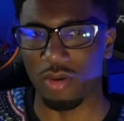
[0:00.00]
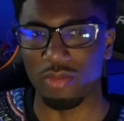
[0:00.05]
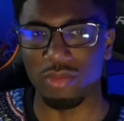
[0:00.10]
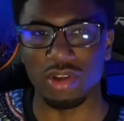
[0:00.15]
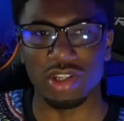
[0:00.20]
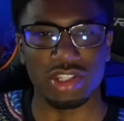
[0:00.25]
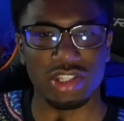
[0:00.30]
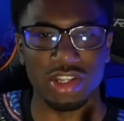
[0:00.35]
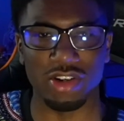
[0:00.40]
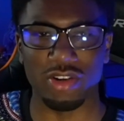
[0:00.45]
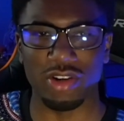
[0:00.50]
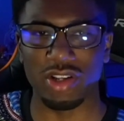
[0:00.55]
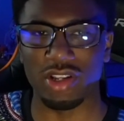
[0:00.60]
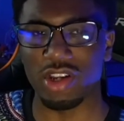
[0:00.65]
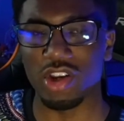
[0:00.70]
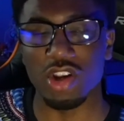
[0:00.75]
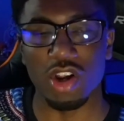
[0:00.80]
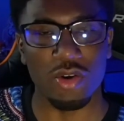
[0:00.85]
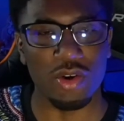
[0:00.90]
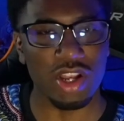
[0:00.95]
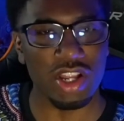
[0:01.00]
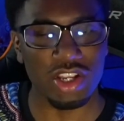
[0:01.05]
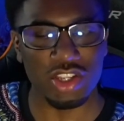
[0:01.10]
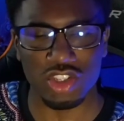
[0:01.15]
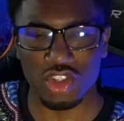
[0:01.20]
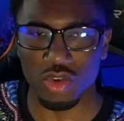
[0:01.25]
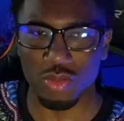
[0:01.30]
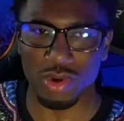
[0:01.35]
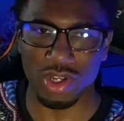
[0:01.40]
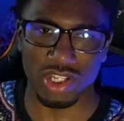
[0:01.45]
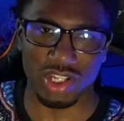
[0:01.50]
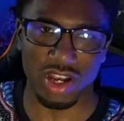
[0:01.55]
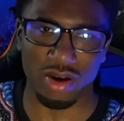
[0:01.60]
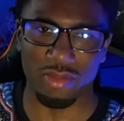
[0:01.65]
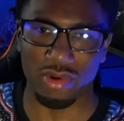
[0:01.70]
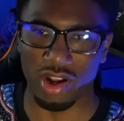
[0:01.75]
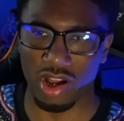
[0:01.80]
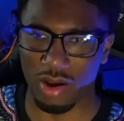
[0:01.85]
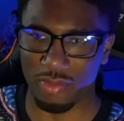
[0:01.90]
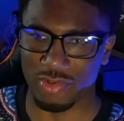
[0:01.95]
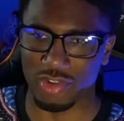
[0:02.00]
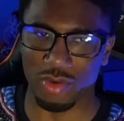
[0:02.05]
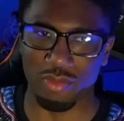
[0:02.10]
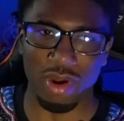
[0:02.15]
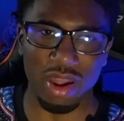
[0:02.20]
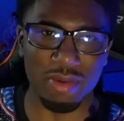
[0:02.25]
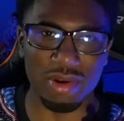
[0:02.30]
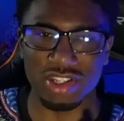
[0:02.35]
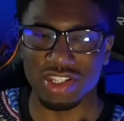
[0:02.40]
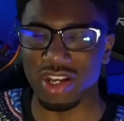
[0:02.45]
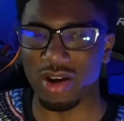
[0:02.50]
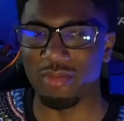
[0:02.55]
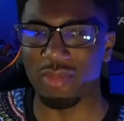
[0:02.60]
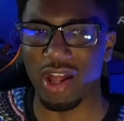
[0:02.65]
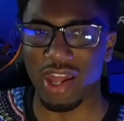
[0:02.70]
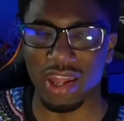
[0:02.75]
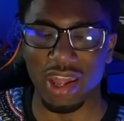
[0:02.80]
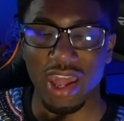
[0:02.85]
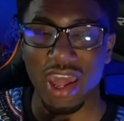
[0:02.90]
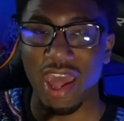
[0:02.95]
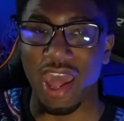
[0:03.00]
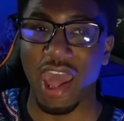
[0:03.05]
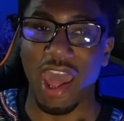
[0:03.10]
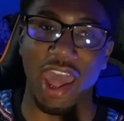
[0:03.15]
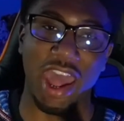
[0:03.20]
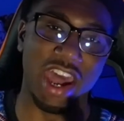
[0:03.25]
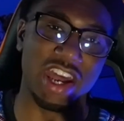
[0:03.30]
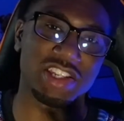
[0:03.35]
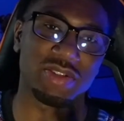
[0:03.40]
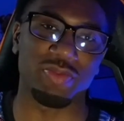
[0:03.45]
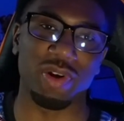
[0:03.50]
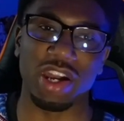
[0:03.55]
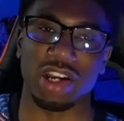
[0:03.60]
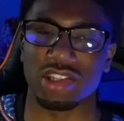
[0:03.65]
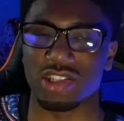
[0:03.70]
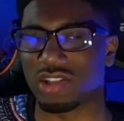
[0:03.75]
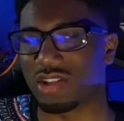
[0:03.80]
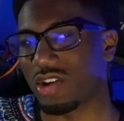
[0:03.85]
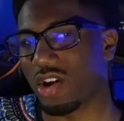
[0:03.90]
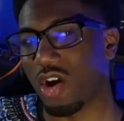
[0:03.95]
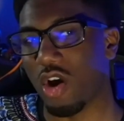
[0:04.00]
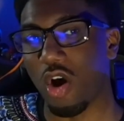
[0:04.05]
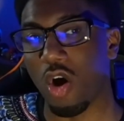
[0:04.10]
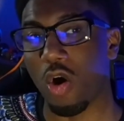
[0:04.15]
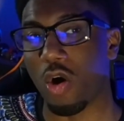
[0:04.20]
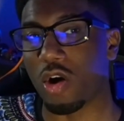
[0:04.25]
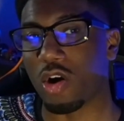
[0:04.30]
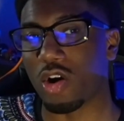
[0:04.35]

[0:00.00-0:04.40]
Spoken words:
Considering, you know, Inazuma is coming up, so maybe some like aspects are